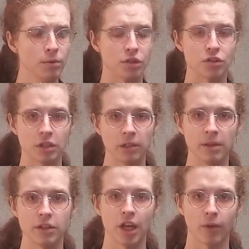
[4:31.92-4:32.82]
is still
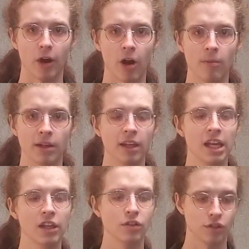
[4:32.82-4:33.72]
missing her arm, and
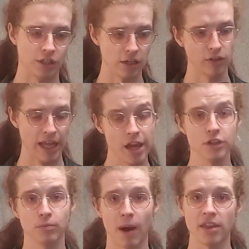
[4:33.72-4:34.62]
still
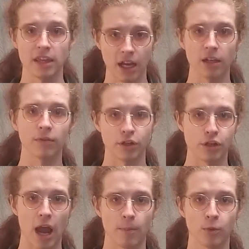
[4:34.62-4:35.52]
is by the end of the
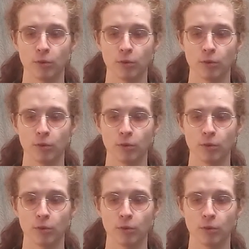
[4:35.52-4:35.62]
chapter,